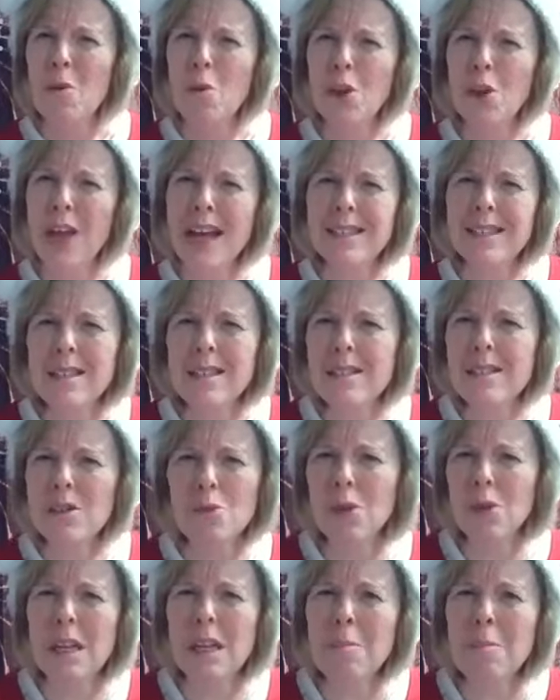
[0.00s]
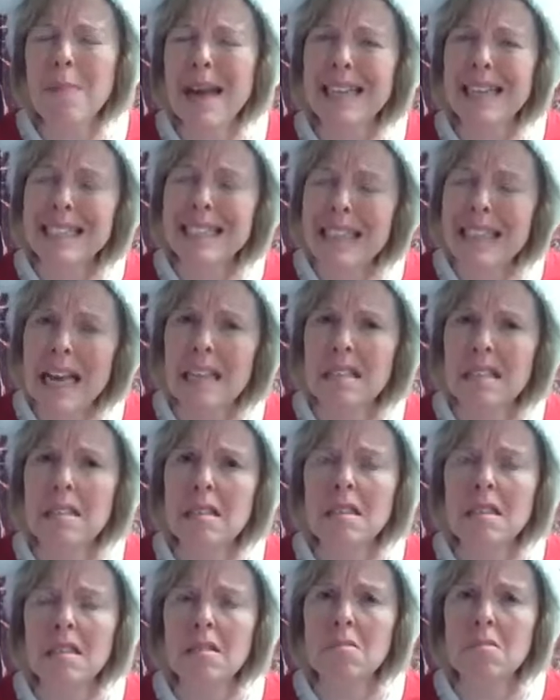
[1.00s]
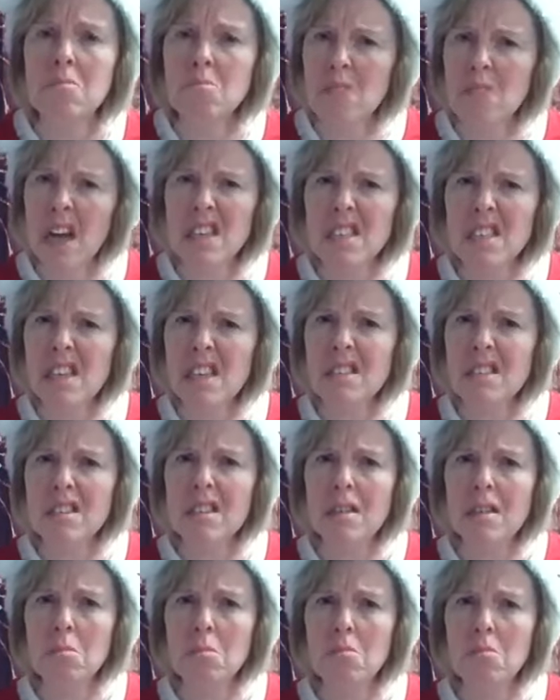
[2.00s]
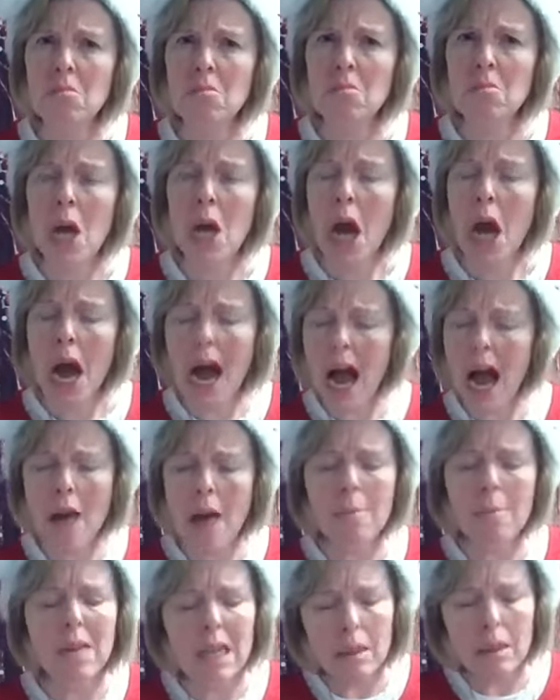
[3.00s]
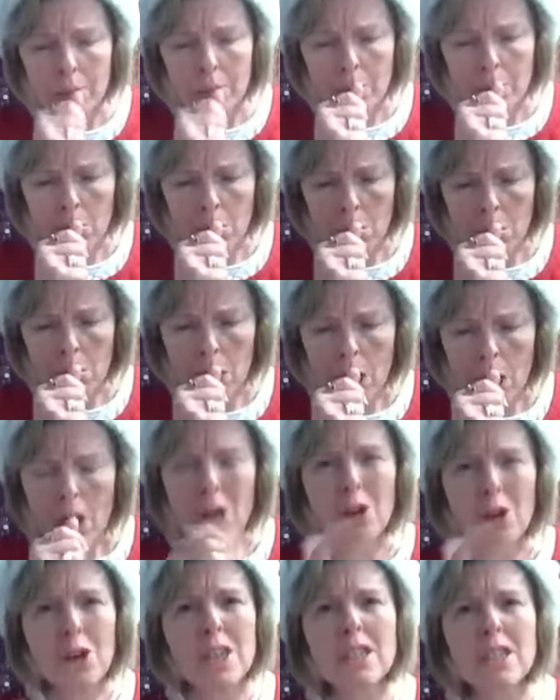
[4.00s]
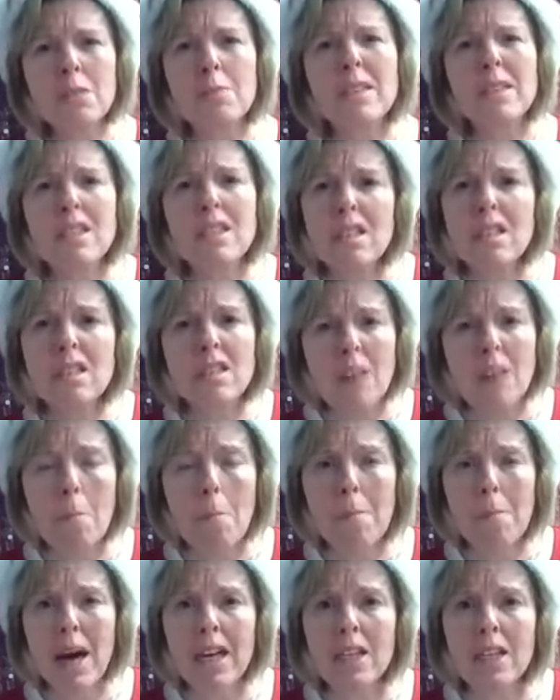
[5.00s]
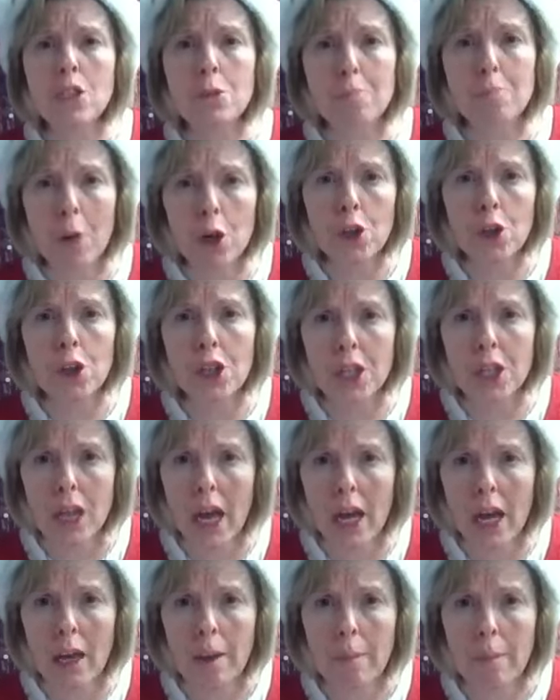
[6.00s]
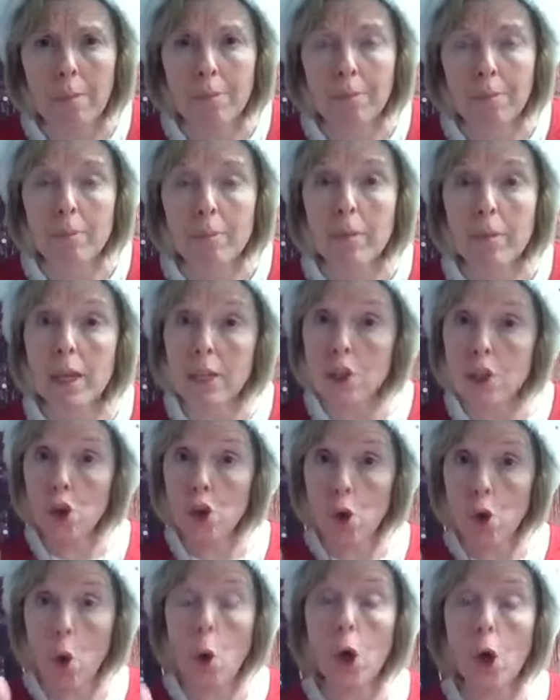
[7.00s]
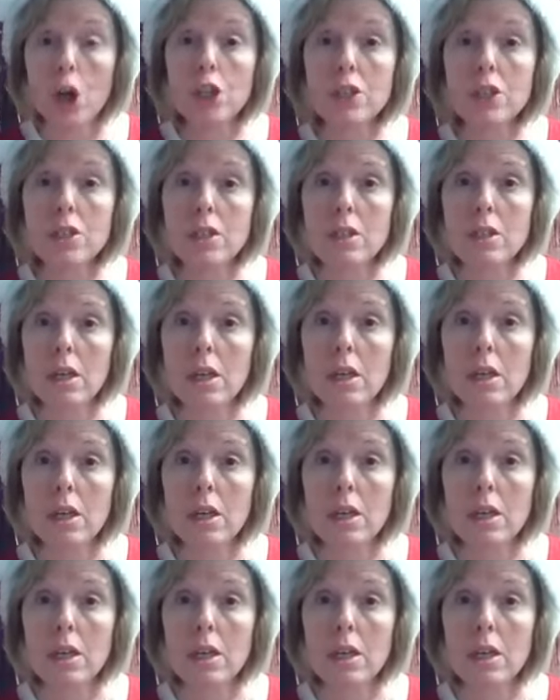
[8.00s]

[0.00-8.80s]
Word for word: Well, that doesn't really make sense, does it? I mean, Christmas is somebody's birthday. Is it yours?